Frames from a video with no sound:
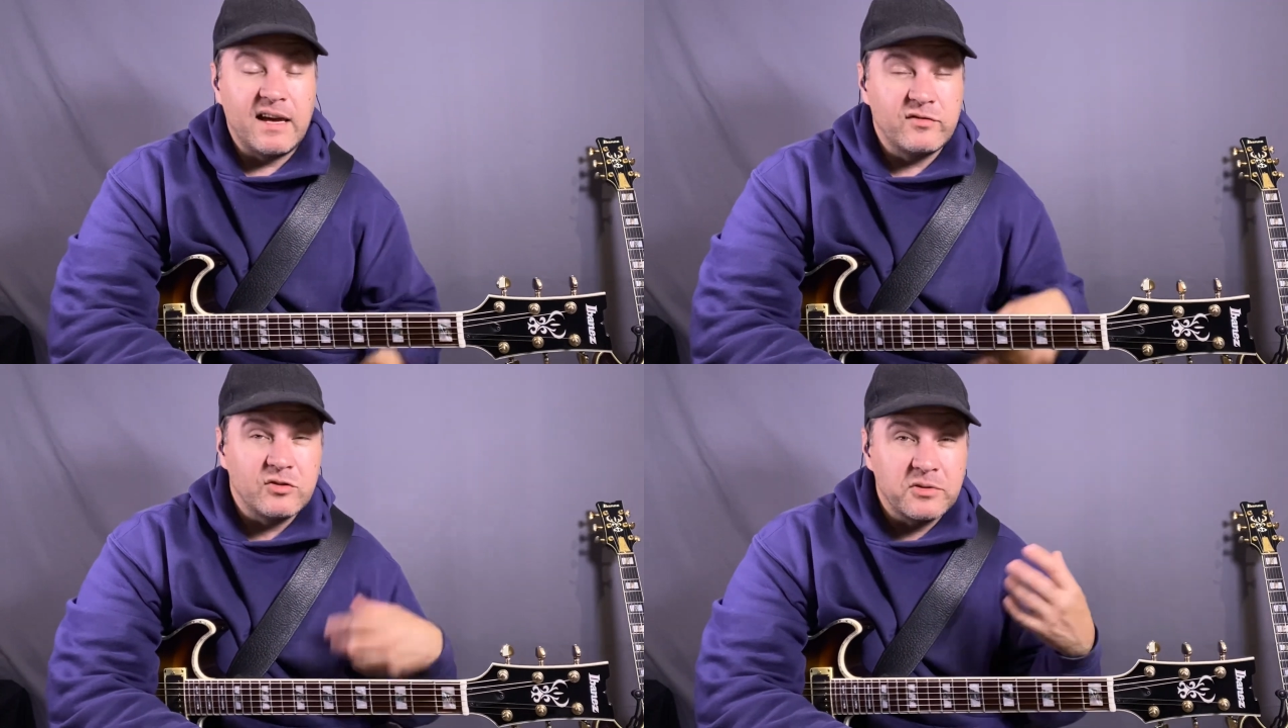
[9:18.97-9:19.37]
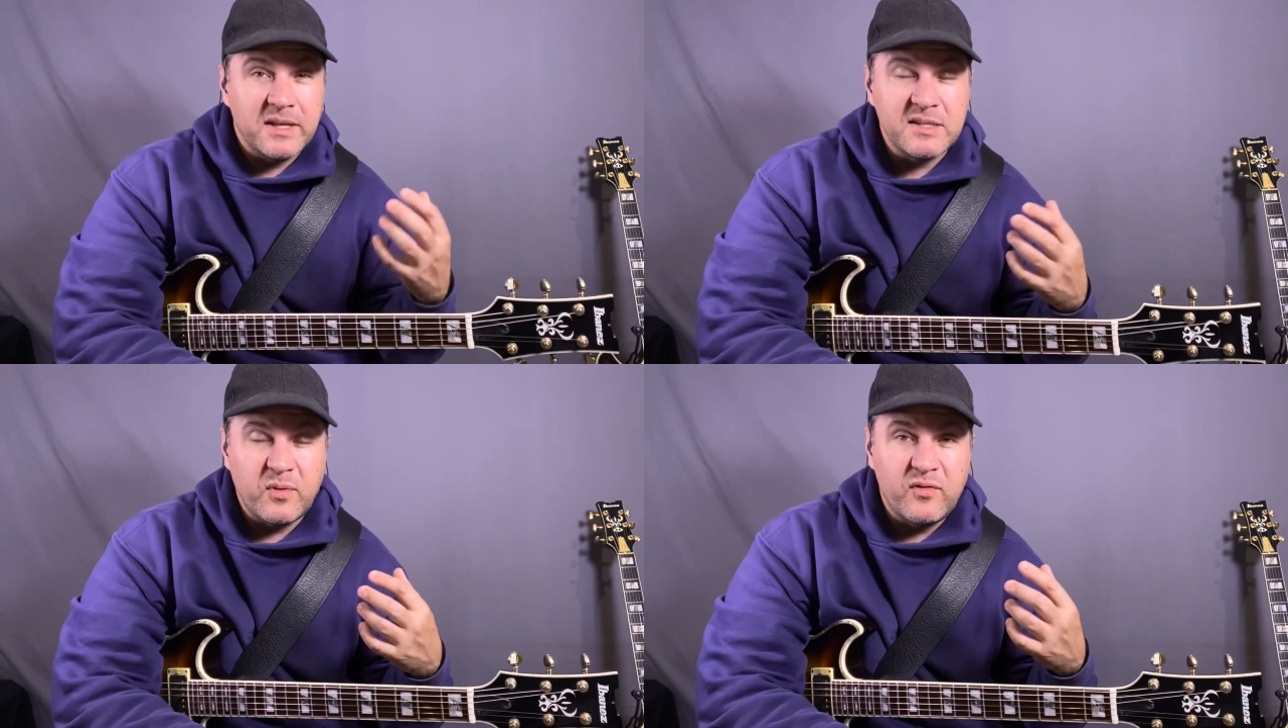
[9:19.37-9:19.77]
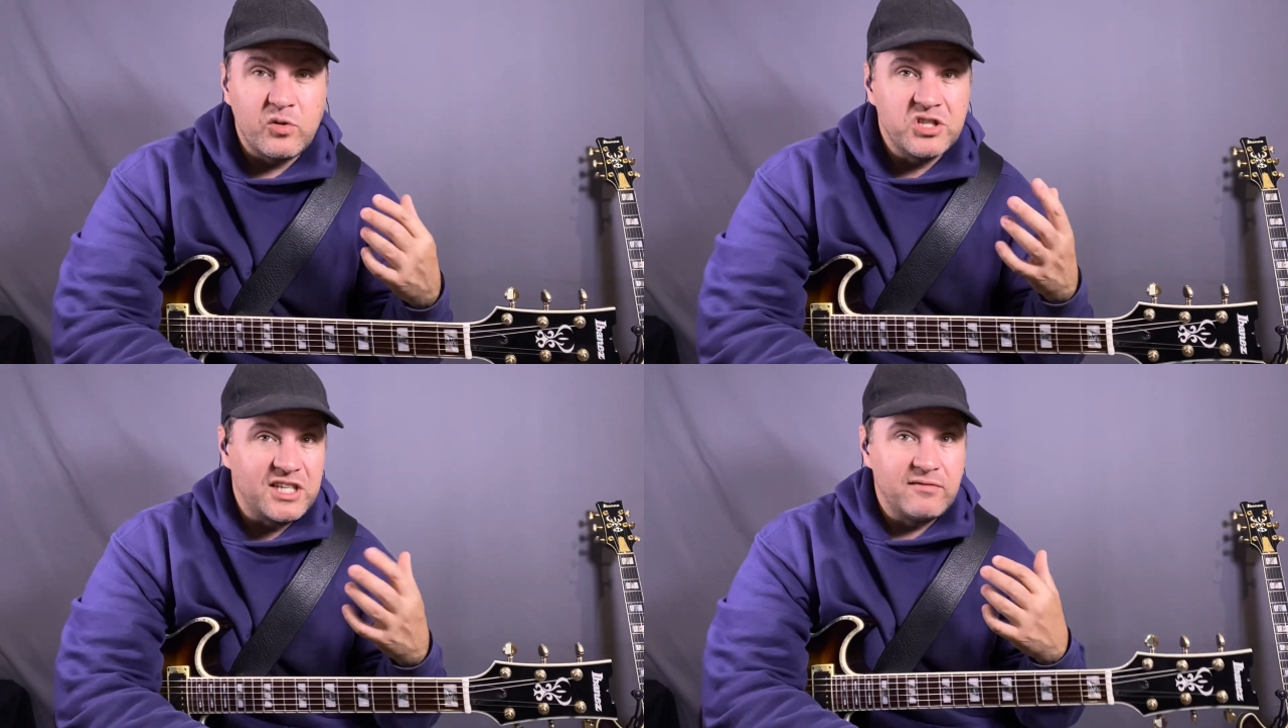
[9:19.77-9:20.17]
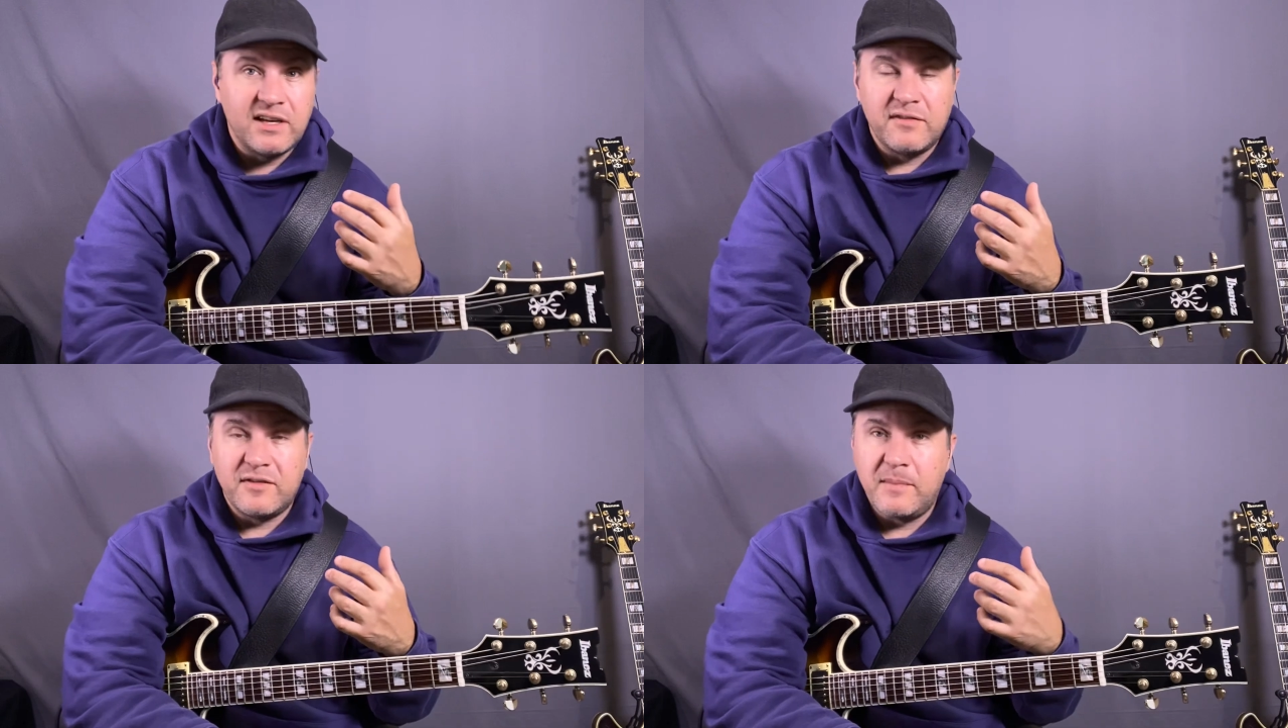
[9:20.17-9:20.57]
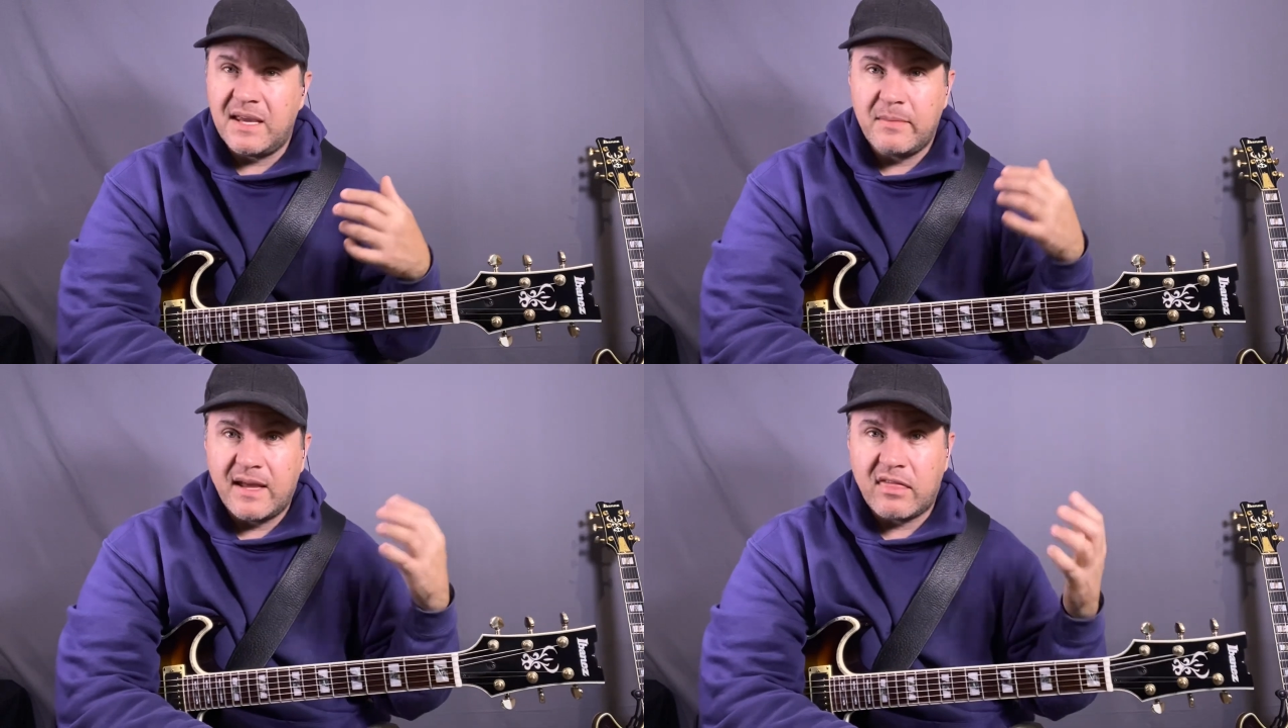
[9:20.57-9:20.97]
I've talked about this before. Generally for me,
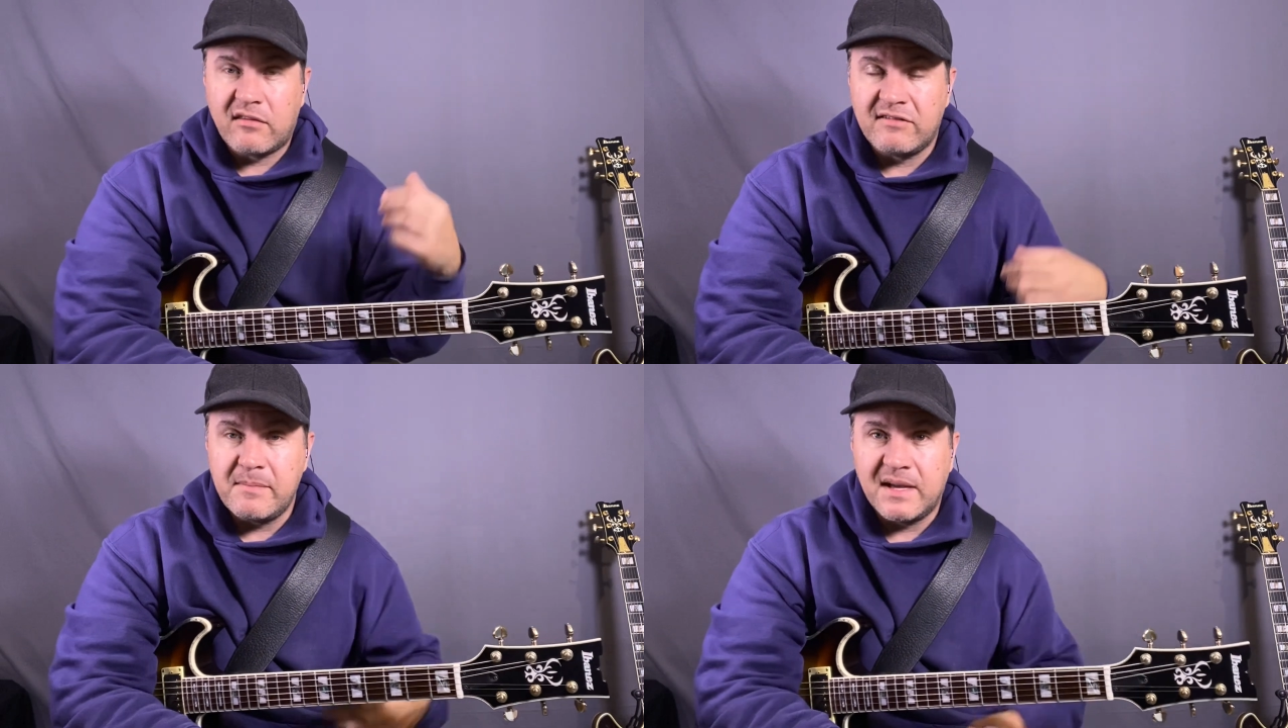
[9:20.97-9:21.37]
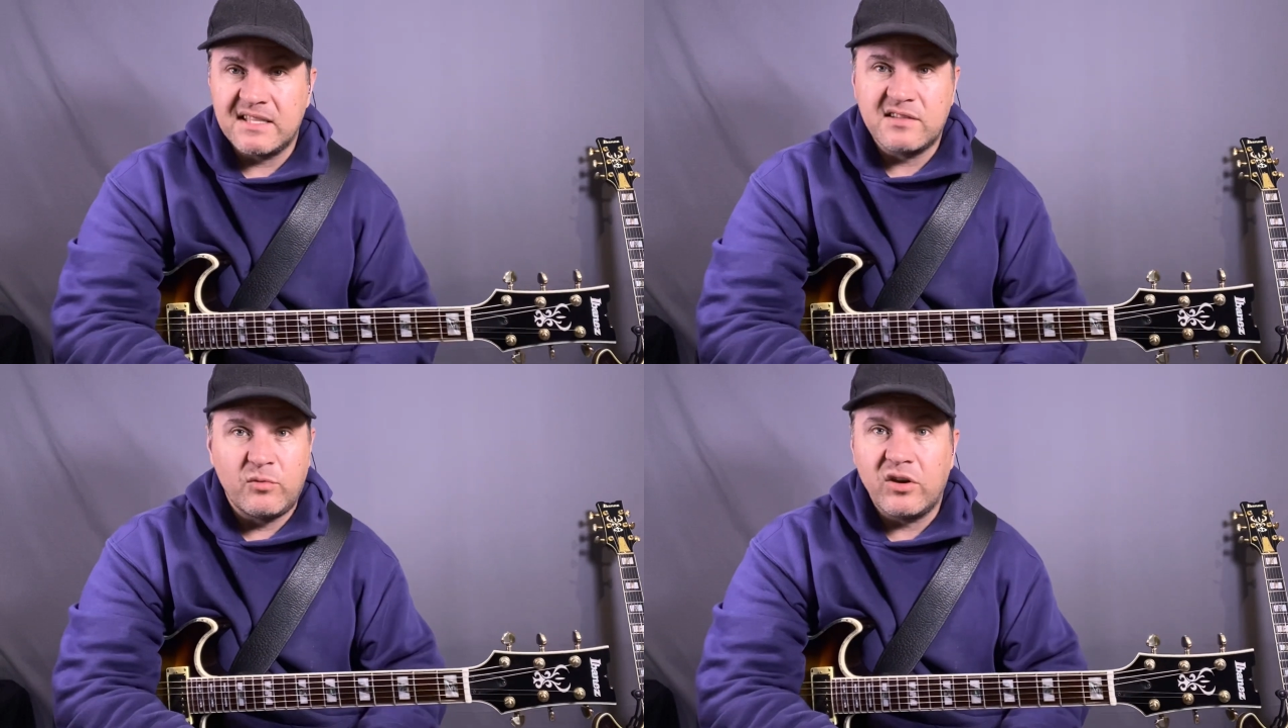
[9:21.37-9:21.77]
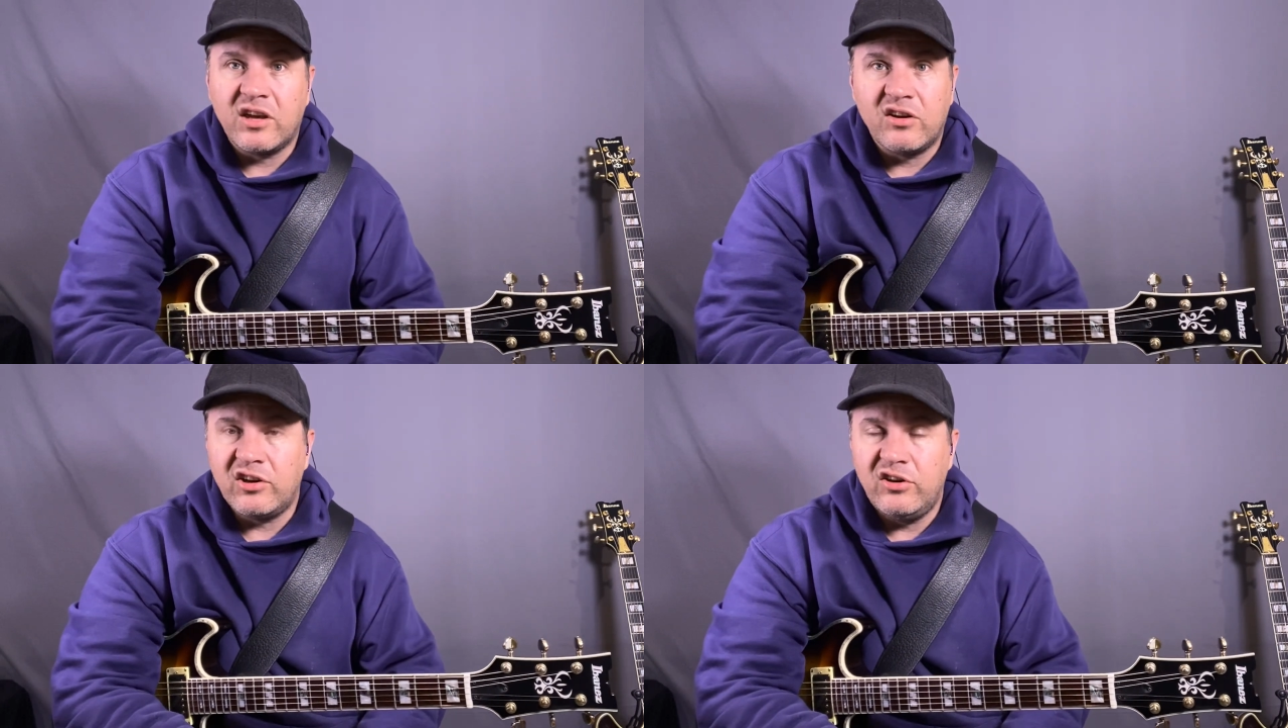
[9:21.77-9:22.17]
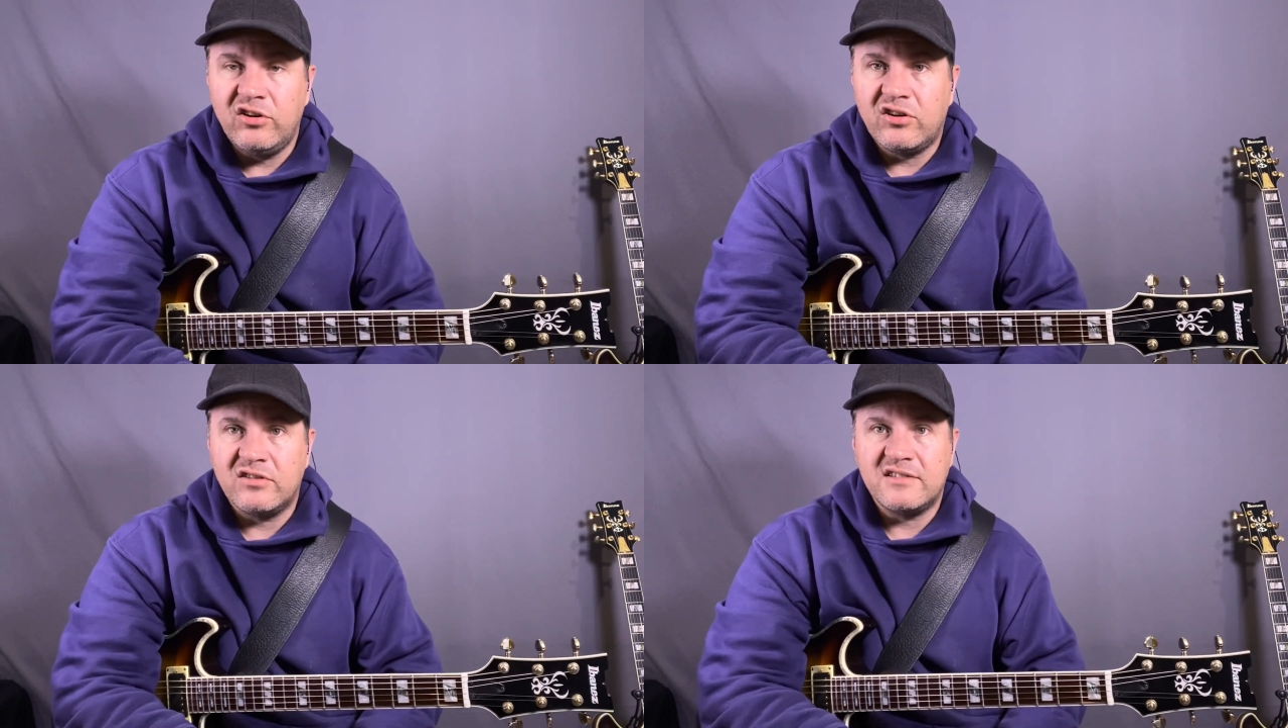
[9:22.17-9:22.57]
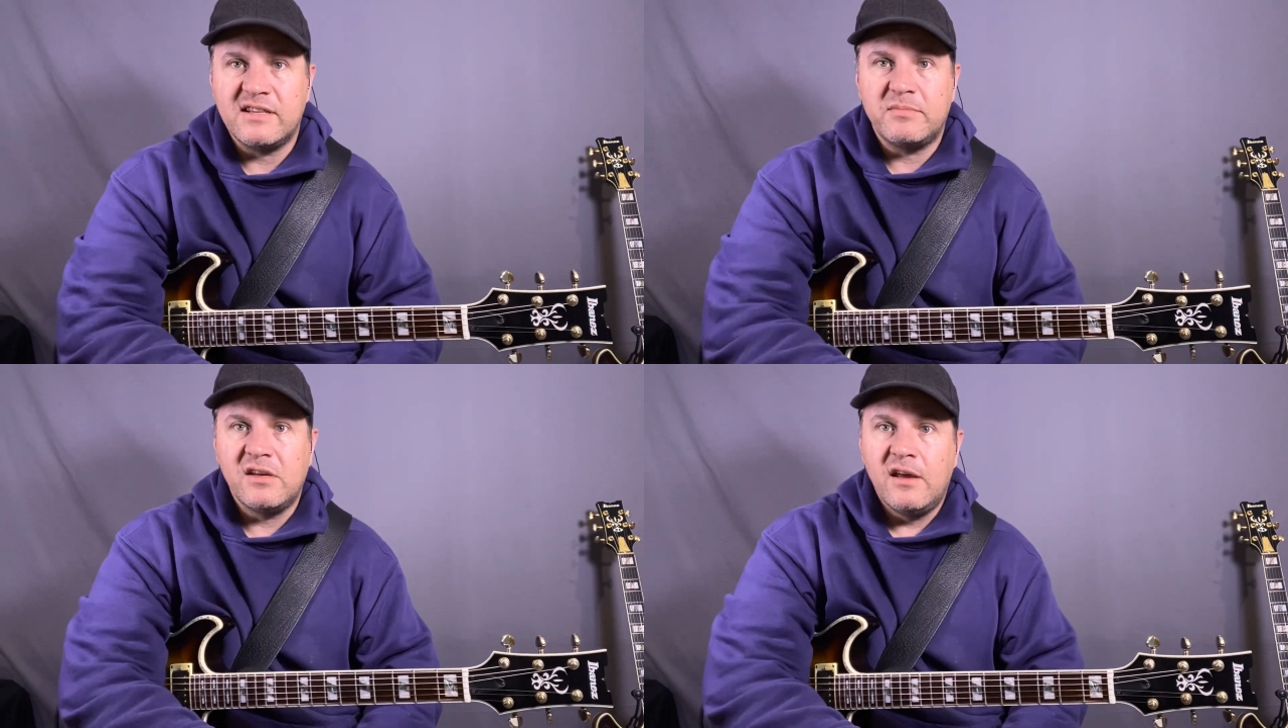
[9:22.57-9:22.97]
about 3 months of working on a new
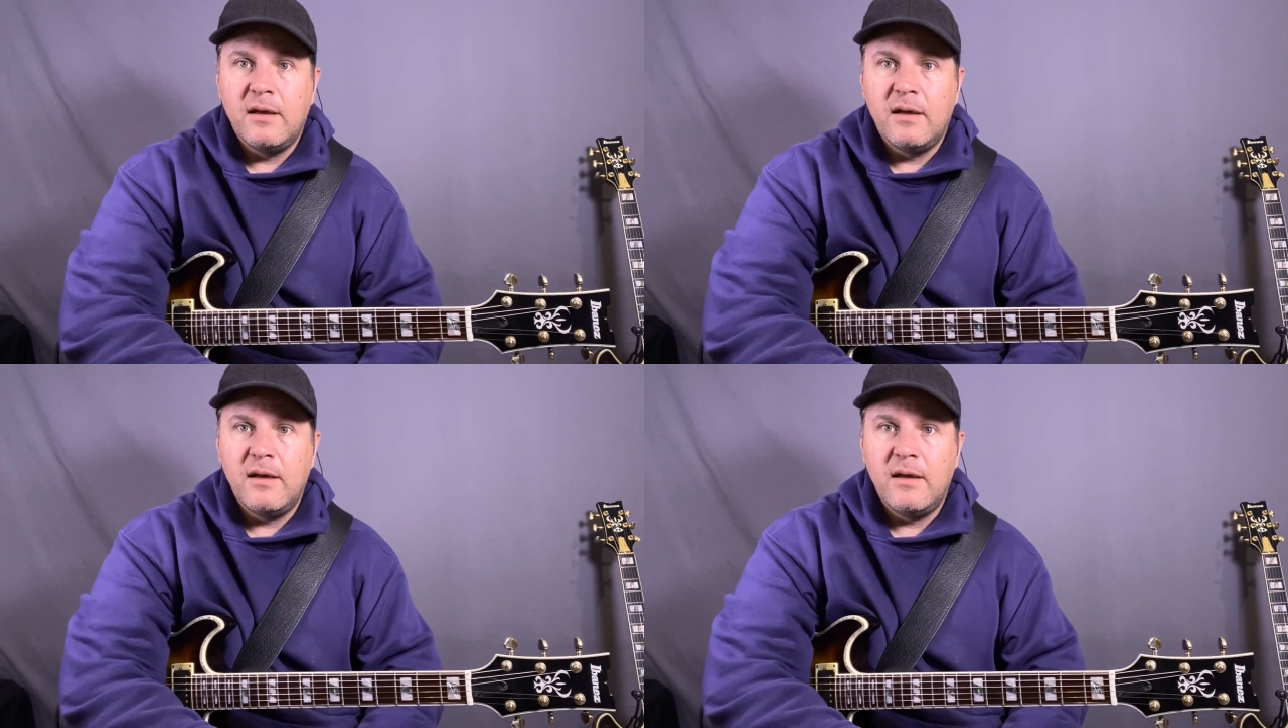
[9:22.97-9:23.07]
concept